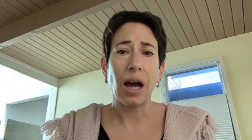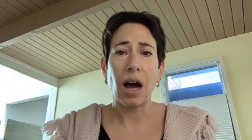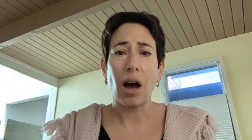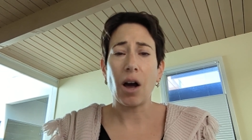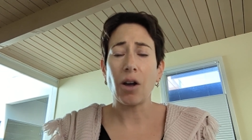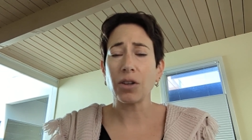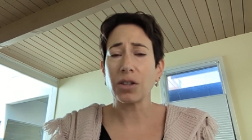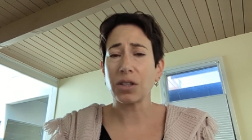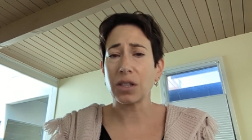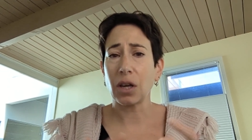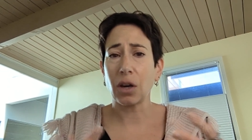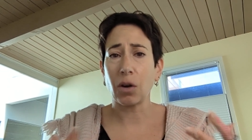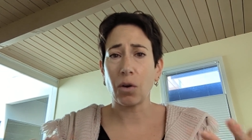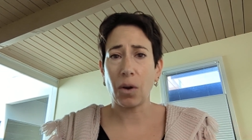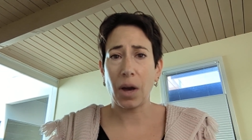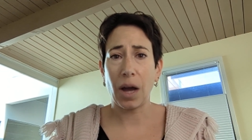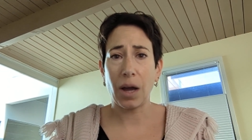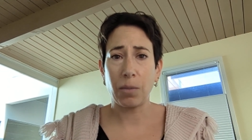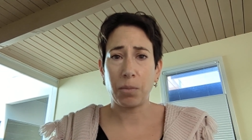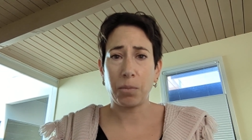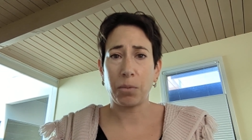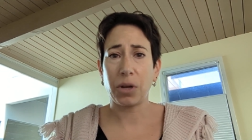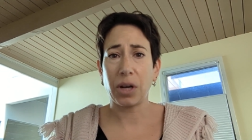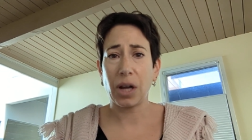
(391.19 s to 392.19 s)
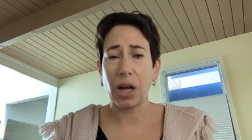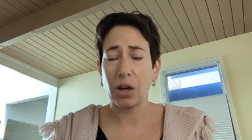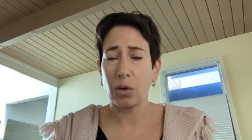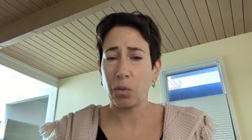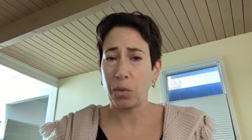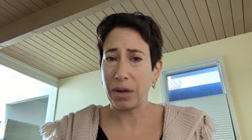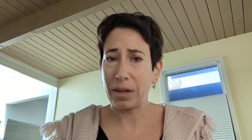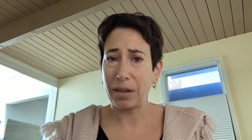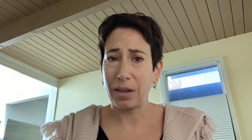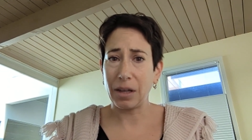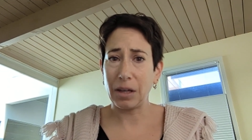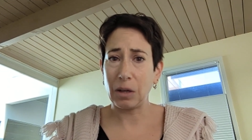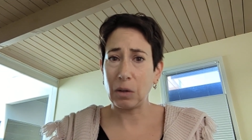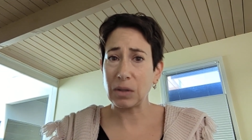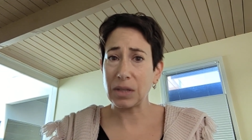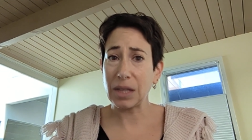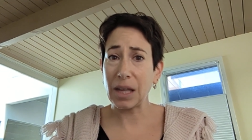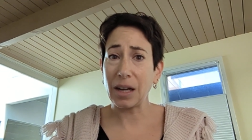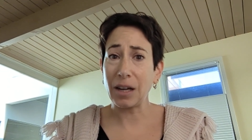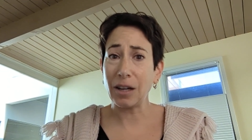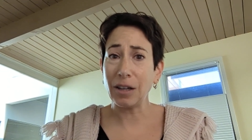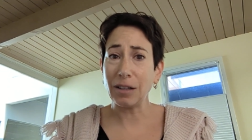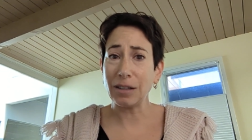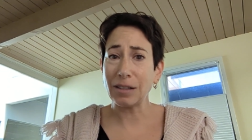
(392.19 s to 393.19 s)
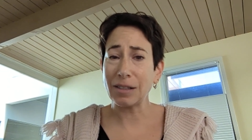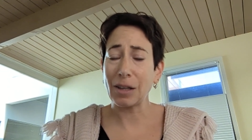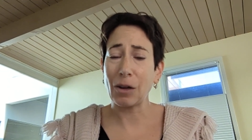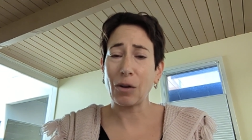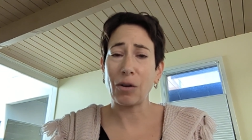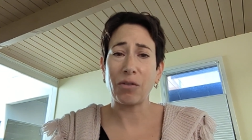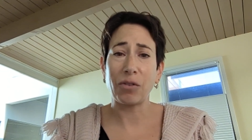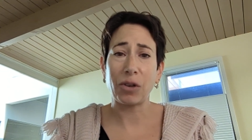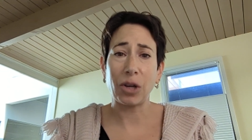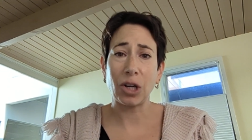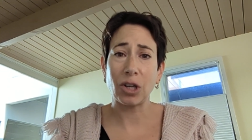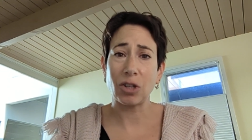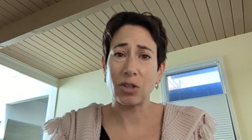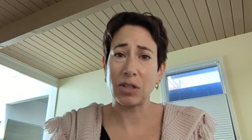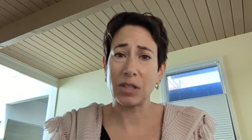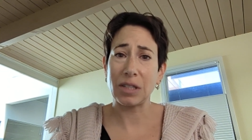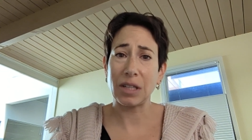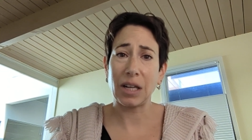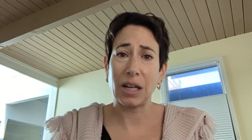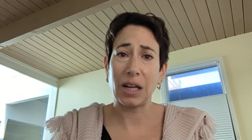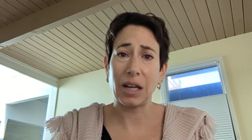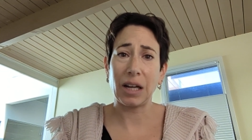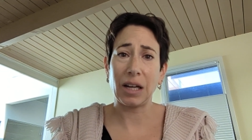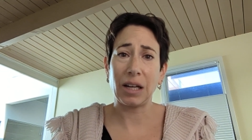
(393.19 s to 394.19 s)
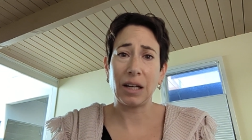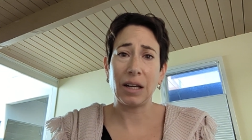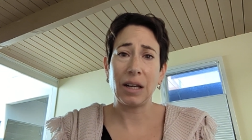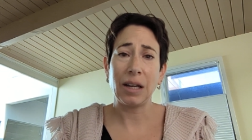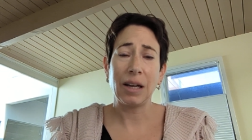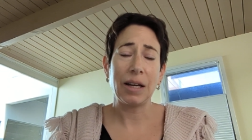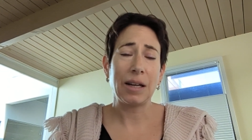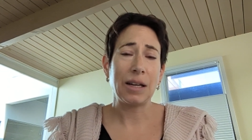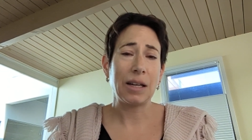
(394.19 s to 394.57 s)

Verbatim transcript: Also, I put out a weekly newsletter, so if you're interested in,